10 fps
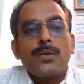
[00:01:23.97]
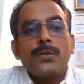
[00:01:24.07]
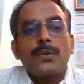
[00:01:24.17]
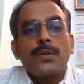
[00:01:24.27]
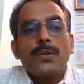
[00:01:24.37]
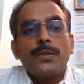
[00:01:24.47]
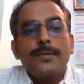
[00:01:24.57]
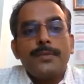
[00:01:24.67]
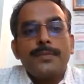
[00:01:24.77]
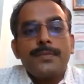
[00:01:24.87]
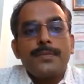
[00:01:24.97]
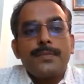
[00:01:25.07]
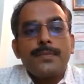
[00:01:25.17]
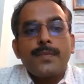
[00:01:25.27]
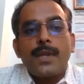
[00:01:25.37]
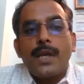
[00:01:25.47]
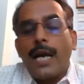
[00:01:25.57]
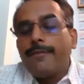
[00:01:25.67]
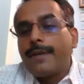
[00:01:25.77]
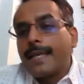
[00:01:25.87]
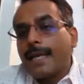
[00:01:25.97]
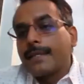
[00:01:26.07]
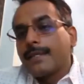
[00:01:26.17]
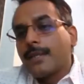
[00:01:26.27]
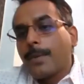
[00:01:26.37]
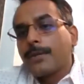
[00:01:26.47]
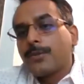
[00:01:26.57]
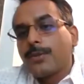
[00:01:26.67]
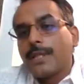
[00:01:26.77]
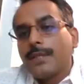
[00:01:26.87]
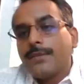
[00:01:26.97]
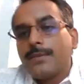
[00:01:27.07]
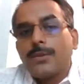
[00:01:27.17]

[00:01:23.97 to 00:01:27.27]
So I will take this opportunity